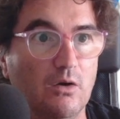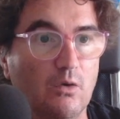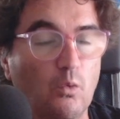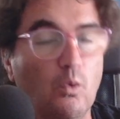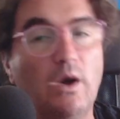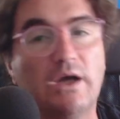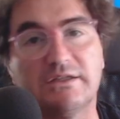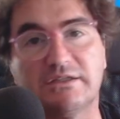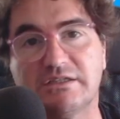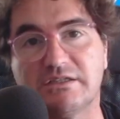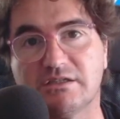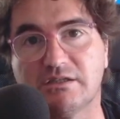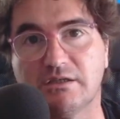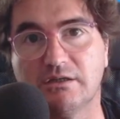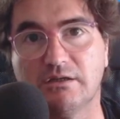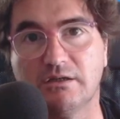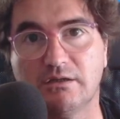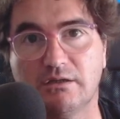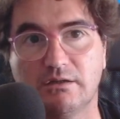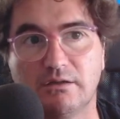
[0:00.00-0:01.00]
what is
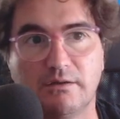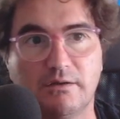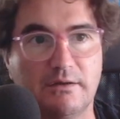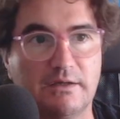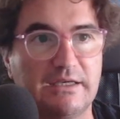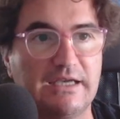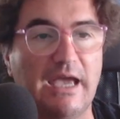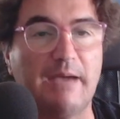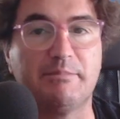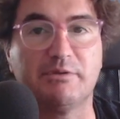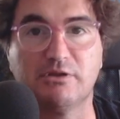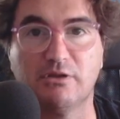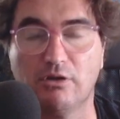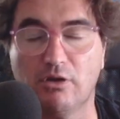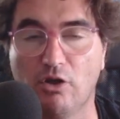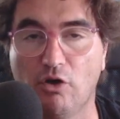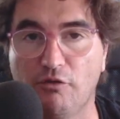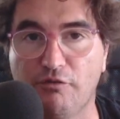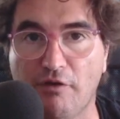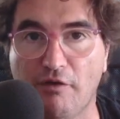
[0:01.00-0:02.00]
the
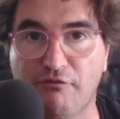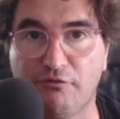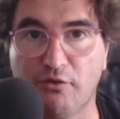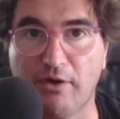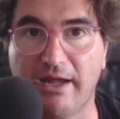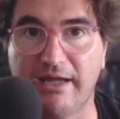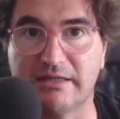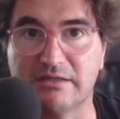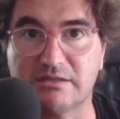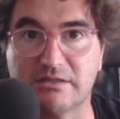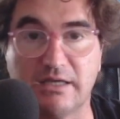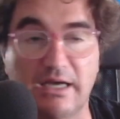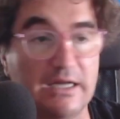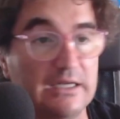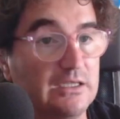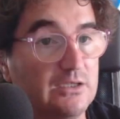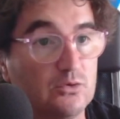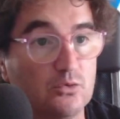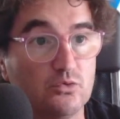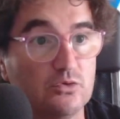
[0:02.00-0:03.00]
capital of France, and
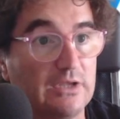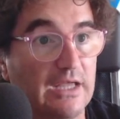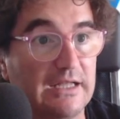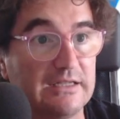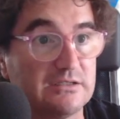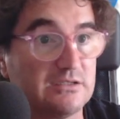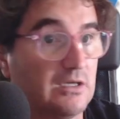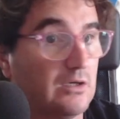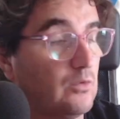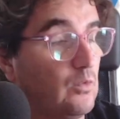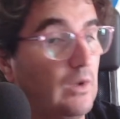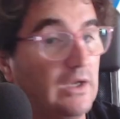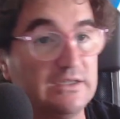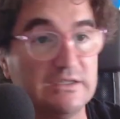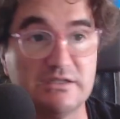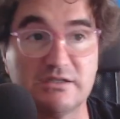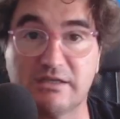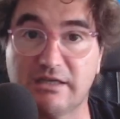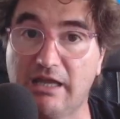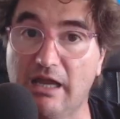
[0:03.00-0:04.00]
it could answer what
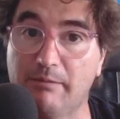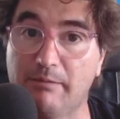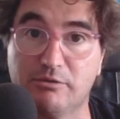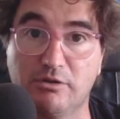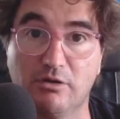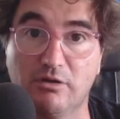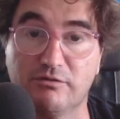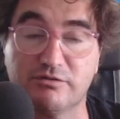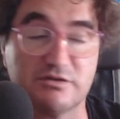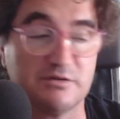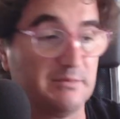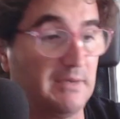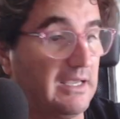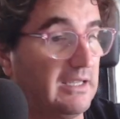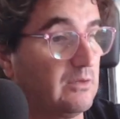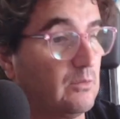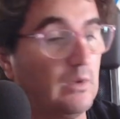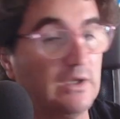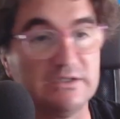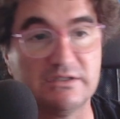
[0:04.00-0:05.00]
is the capital of
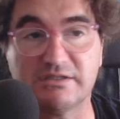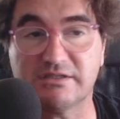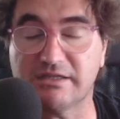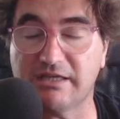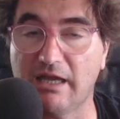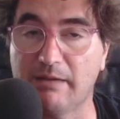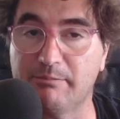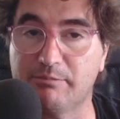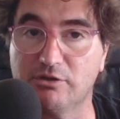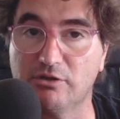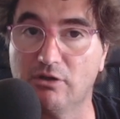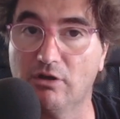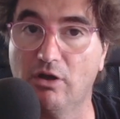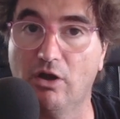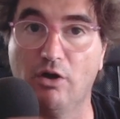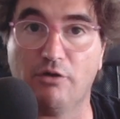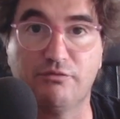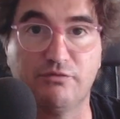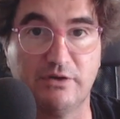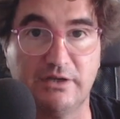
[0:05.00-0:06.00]
Spain, what is the capital
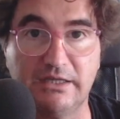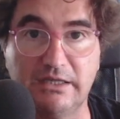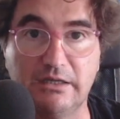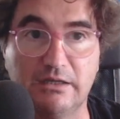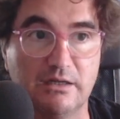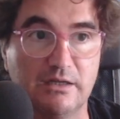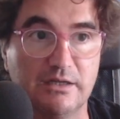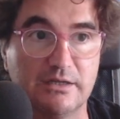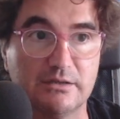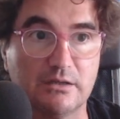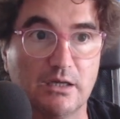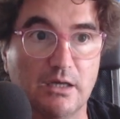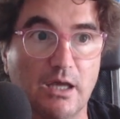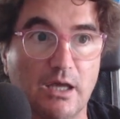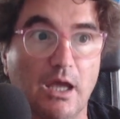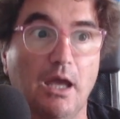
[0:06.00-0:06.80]
of England.